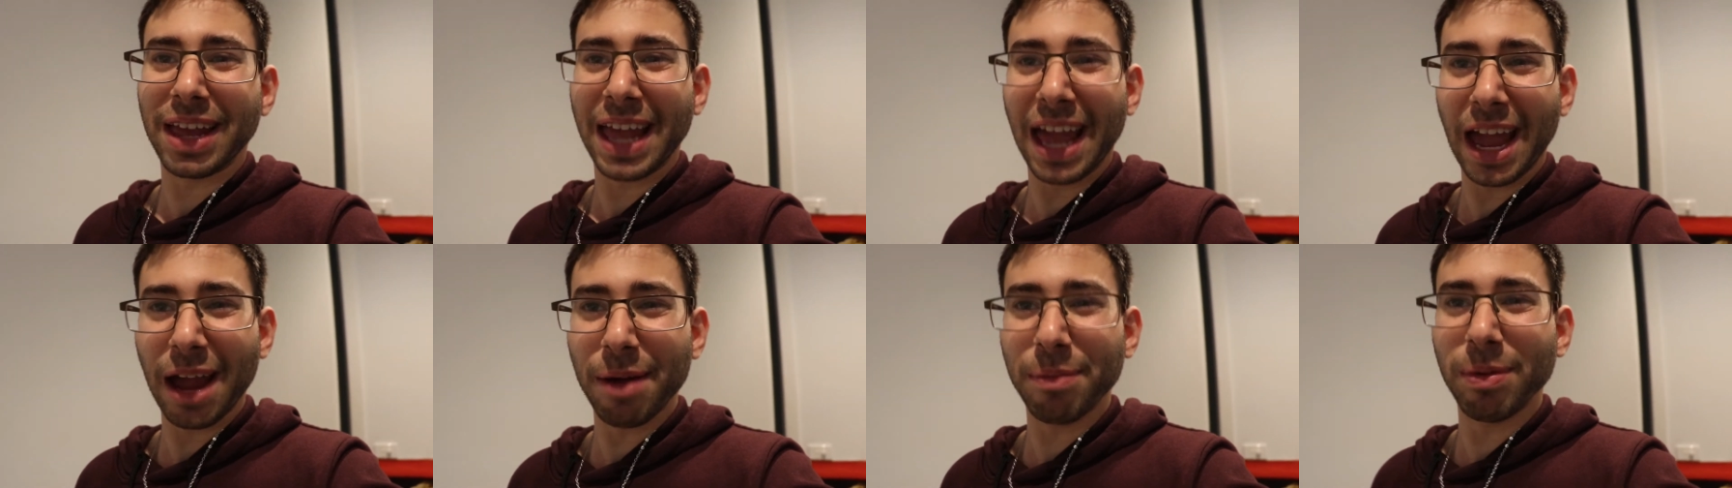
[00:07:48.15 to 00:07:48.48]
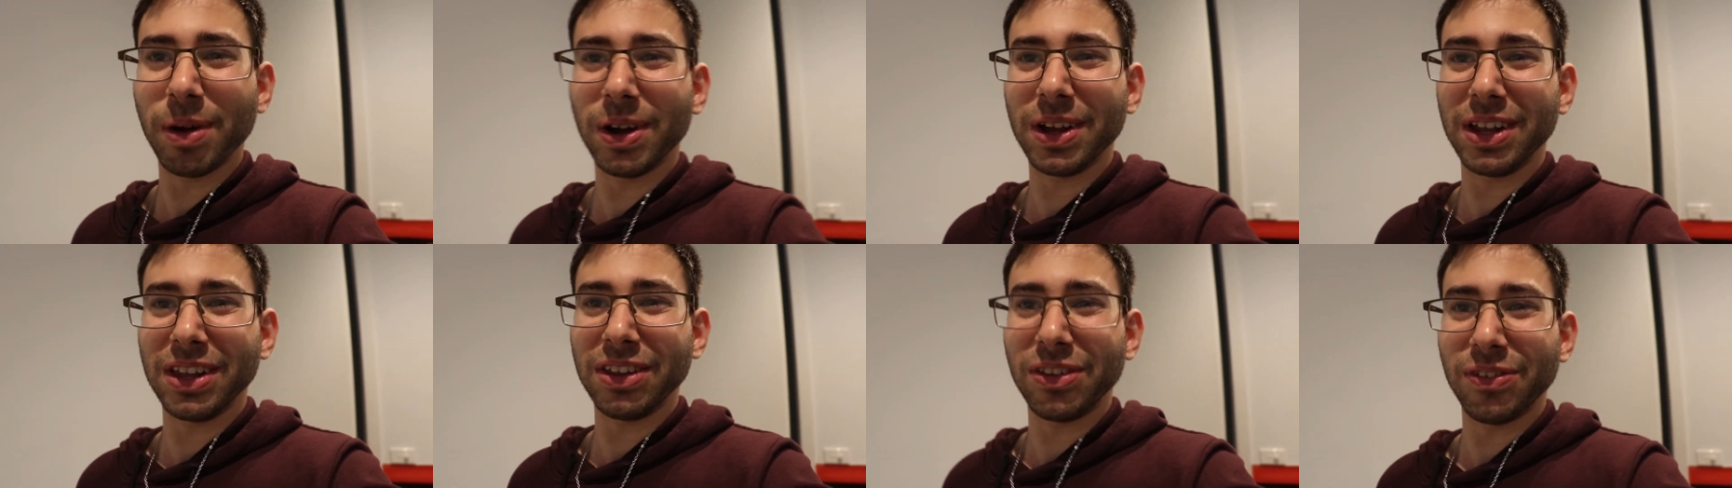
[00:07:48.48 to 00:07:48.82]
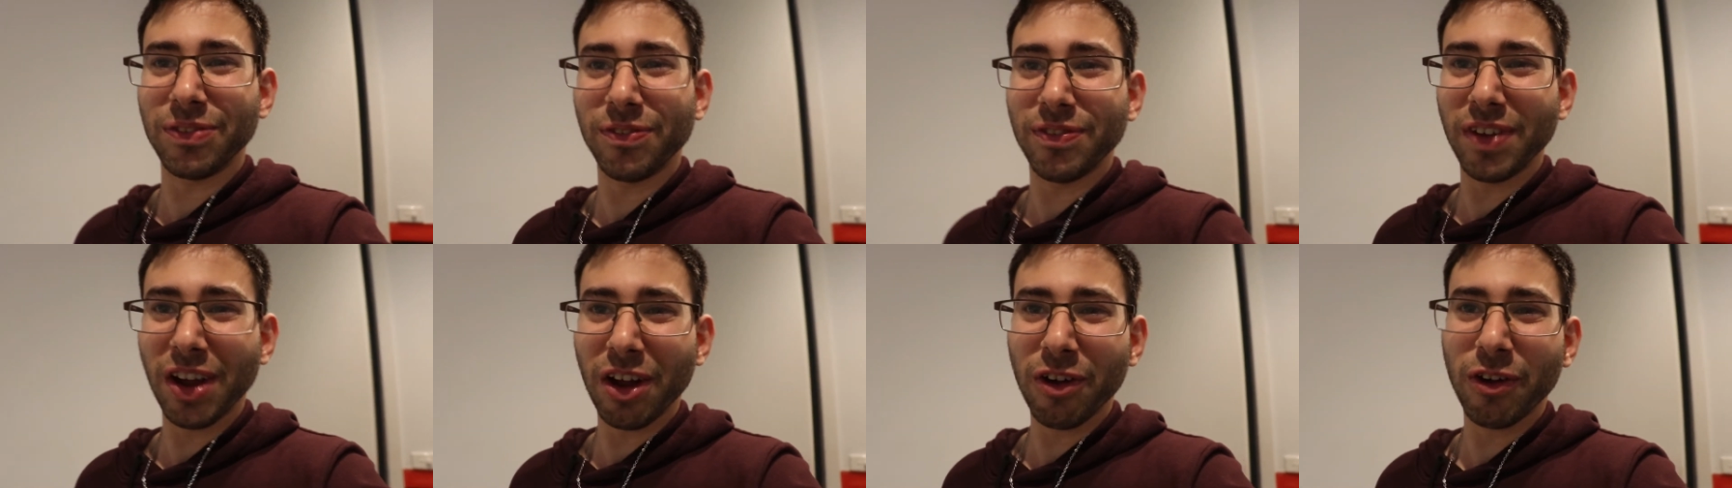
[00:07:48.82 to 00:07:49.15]
camera is
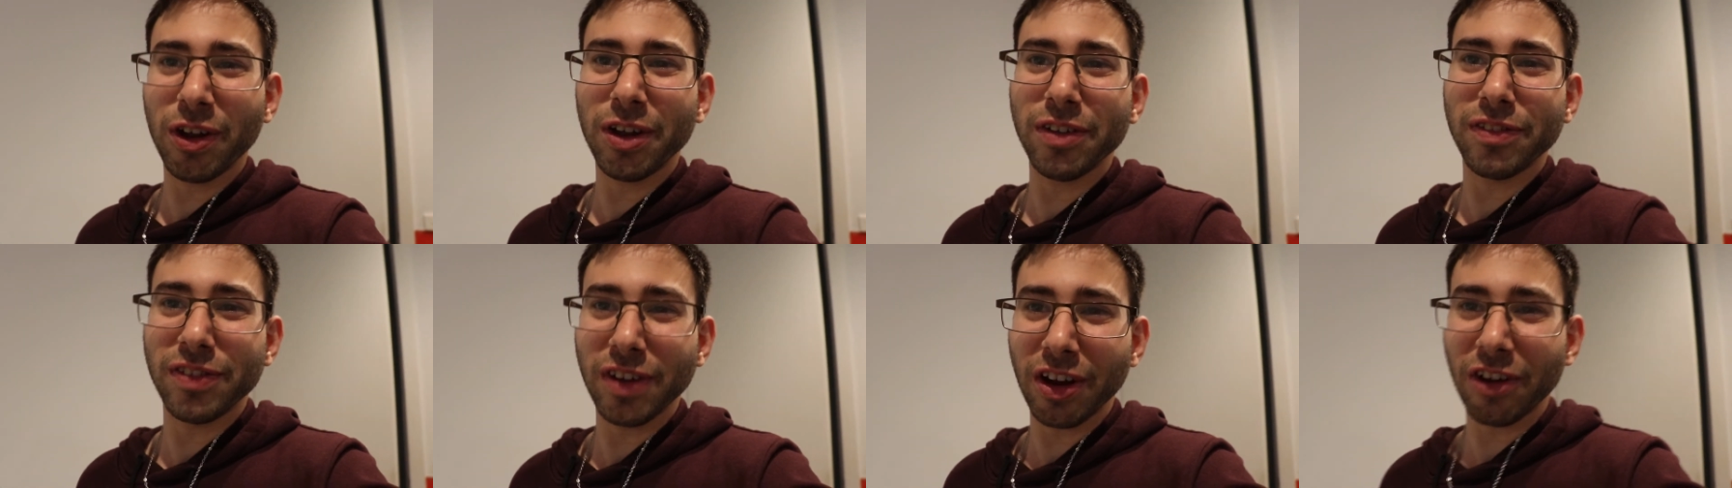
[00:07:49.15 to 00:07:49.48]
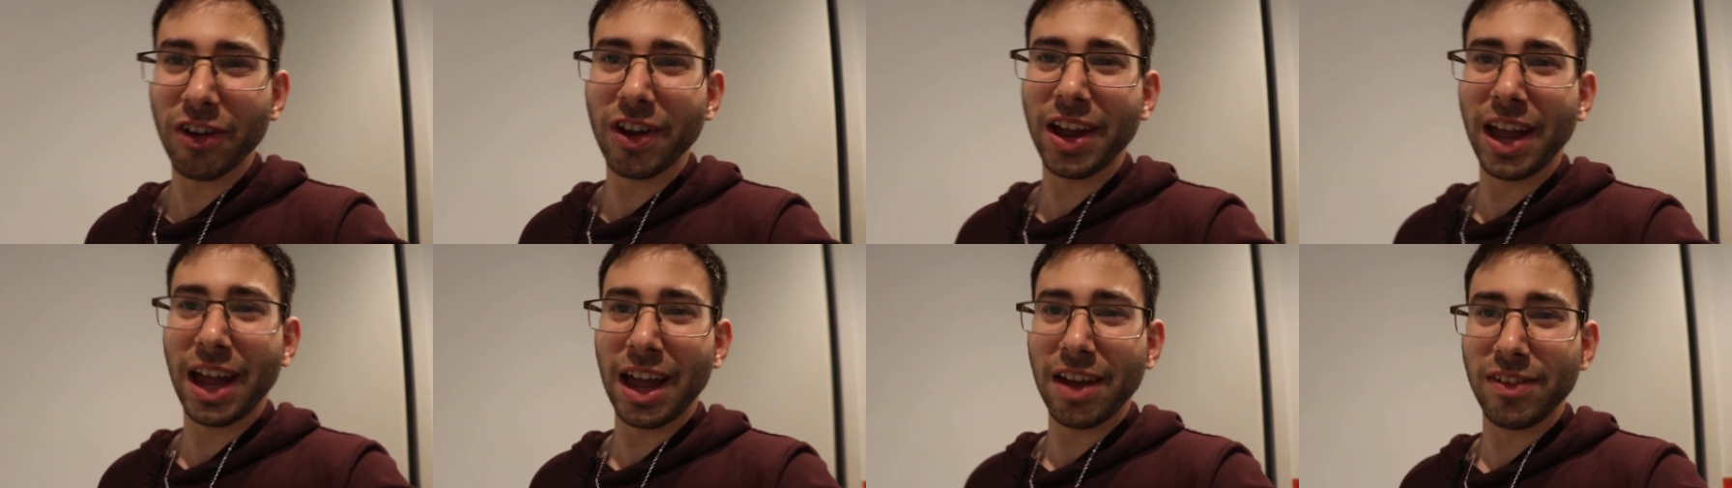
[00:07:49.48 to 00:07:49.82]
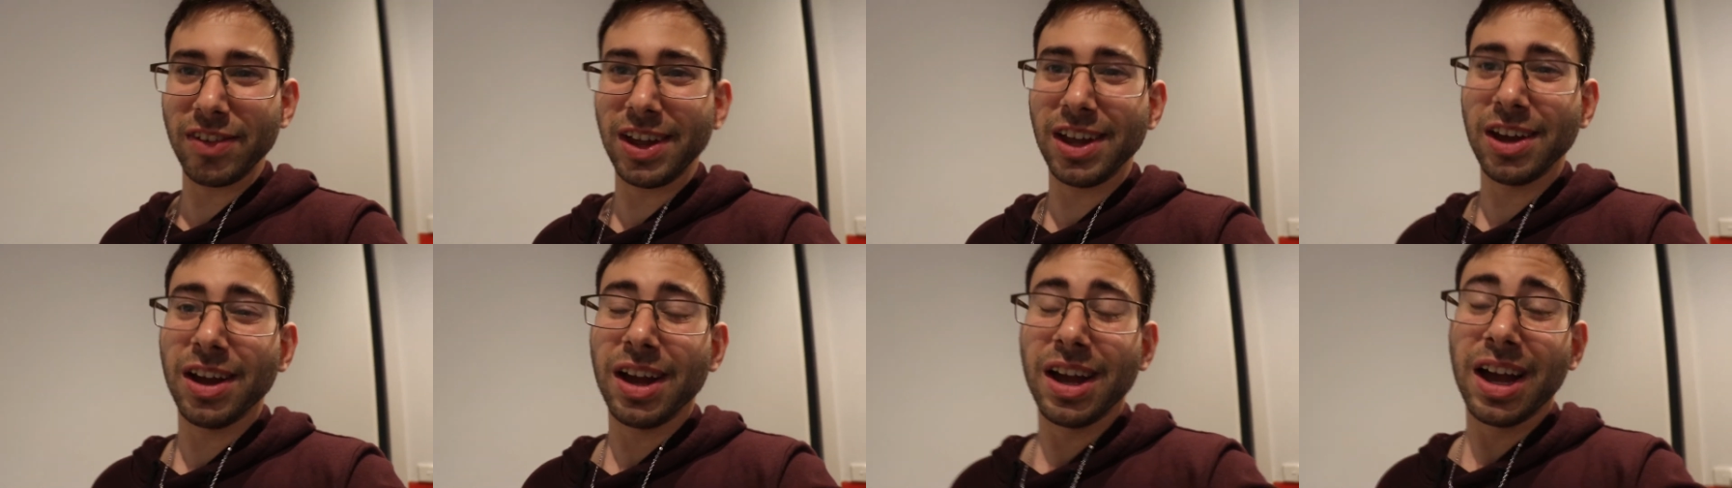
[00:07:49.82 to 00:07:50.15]
very, very
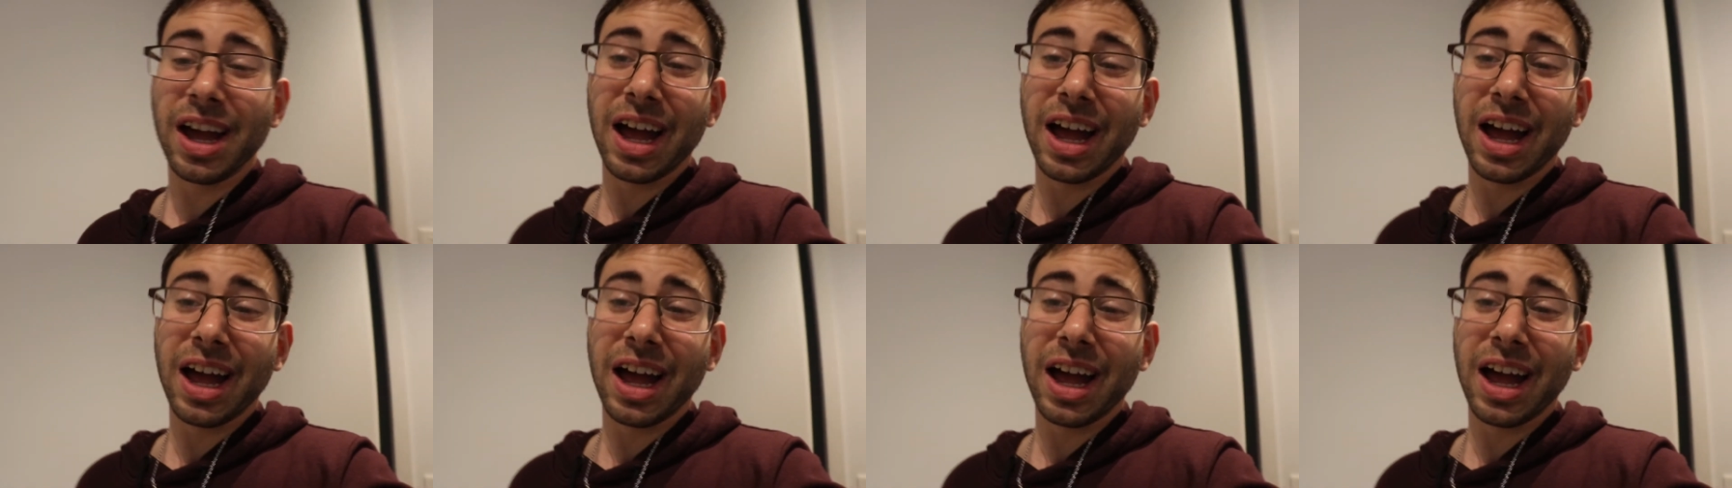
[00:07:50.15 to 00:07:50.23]
heavy.